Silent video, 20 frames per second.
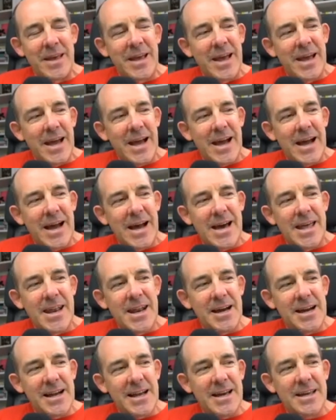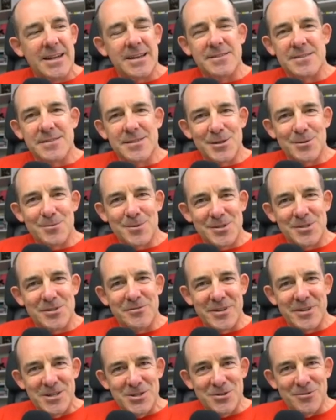And I had a series
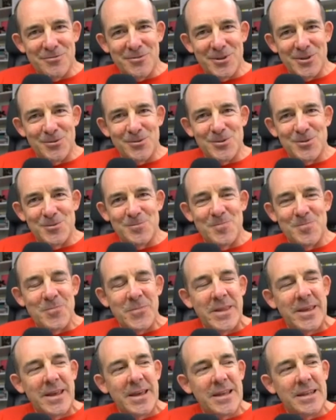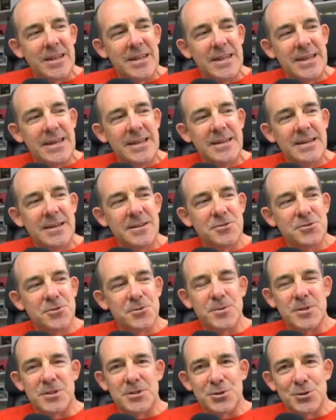of interviews leading
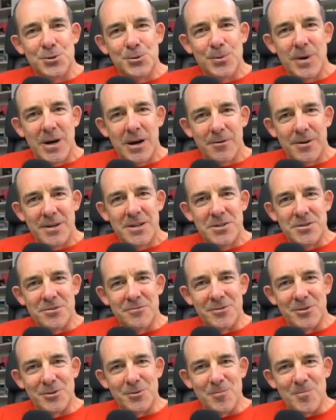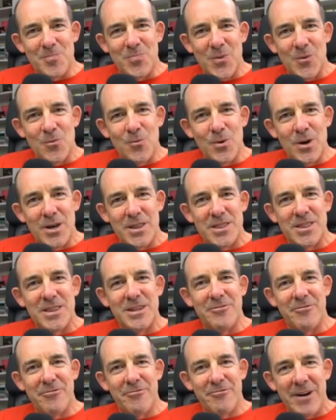to a two-hour interview with
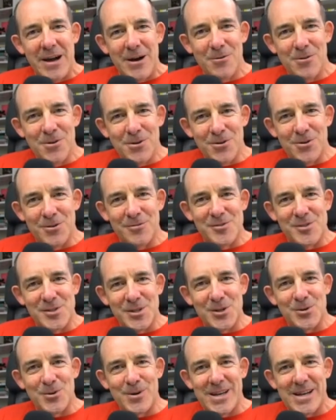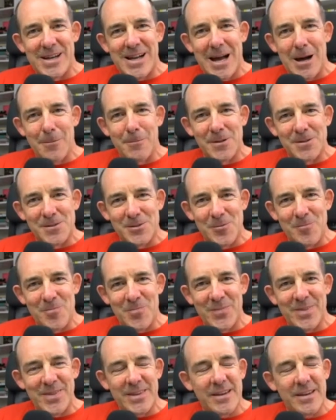the founder of Sequoia Capital.
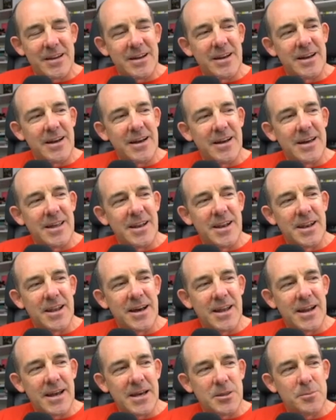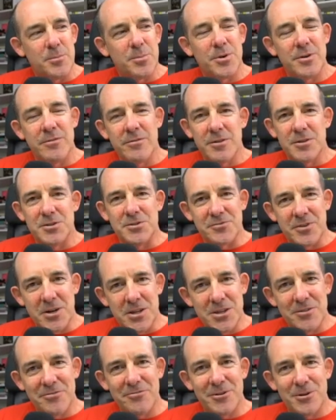And, and I had the privilege of
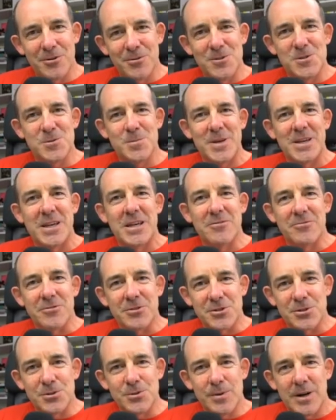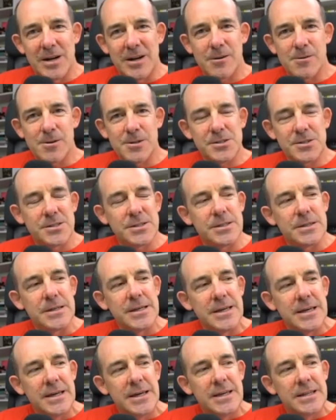on the phone speaking for two hours to
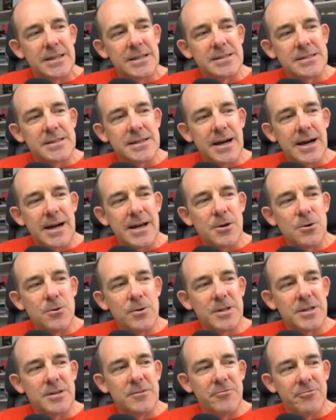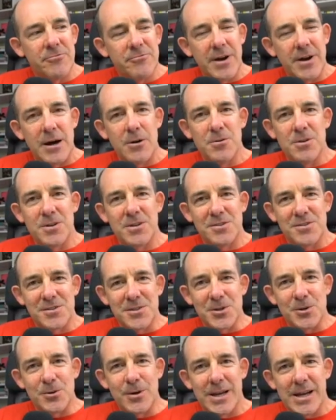this guy who had founded
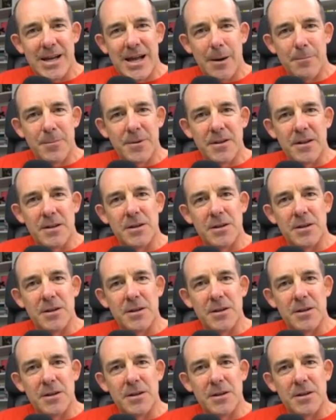Sequoia Capital.